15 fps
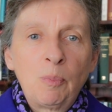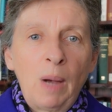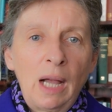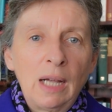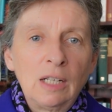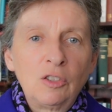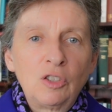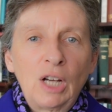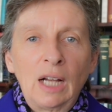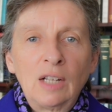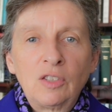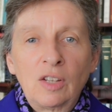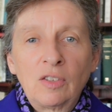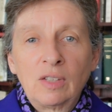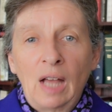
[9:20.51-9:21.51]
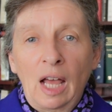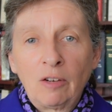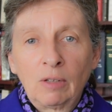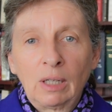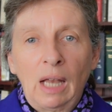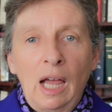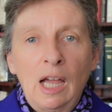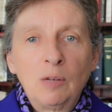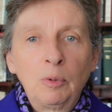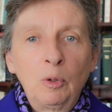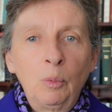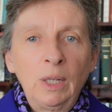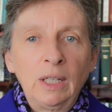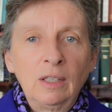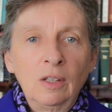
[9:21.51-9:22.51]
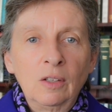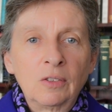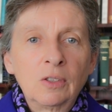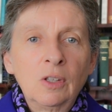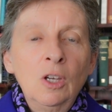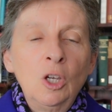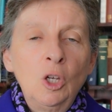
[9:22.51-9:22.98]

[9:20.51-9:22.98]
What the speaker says: by a judge as an unreliable witness